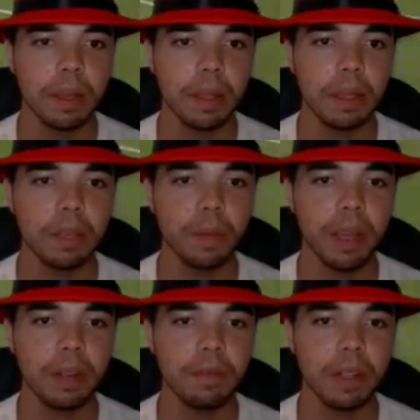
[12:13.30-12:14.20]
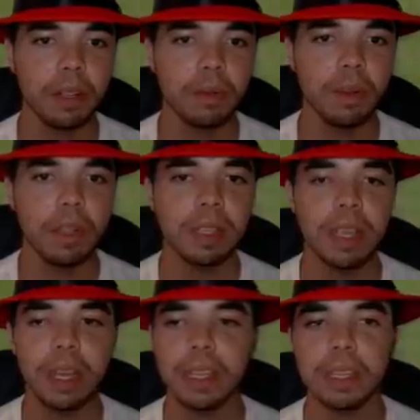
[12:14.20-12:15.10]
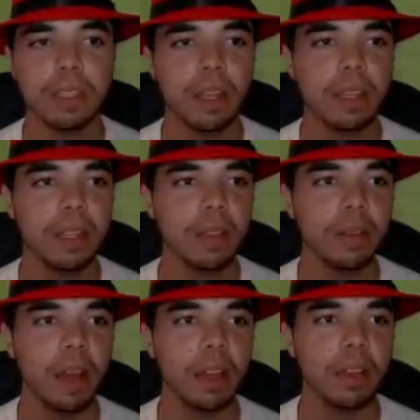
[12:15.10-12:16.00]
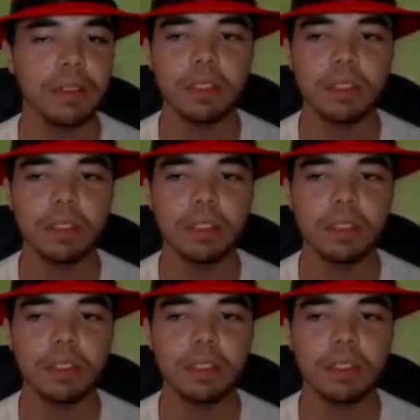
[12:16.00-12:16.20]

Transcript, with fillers: In the span of like 20 seconds, suddenly I could